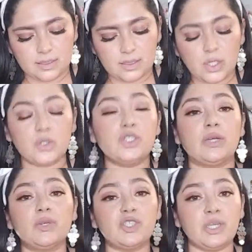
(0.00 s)
So
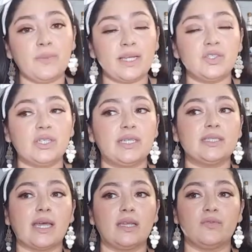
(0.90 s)
what she mentioned is
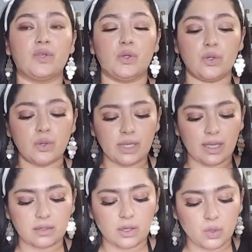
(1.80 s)
that if you don't
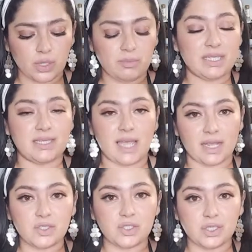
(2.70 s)
get the creamy
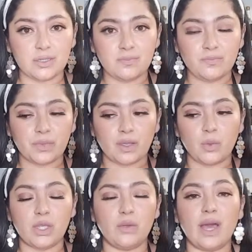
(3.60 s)
texture,
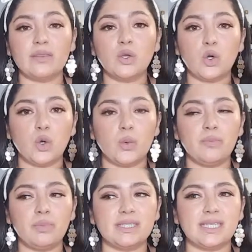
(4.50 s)
when you add the Cool
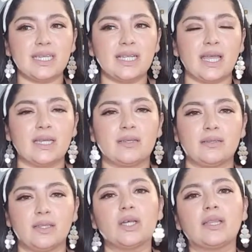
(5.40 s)
Whip, it's gonna like
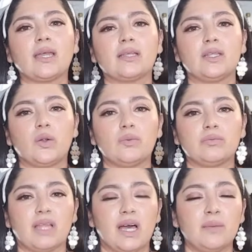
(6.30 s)
look like little
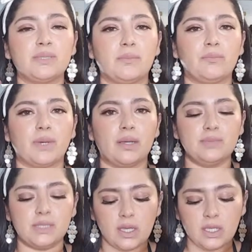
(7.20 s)
lumps and bumps.